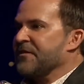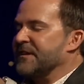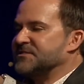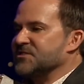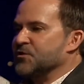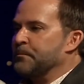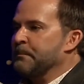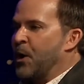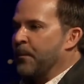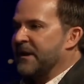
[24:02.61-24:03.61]
This is a
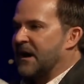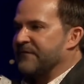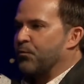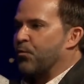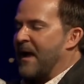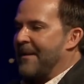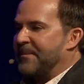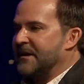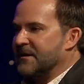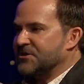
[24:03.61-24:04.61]
moment of
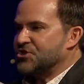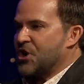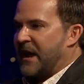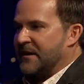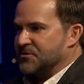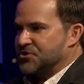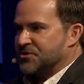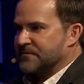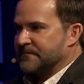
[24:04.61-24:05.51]
rapid change.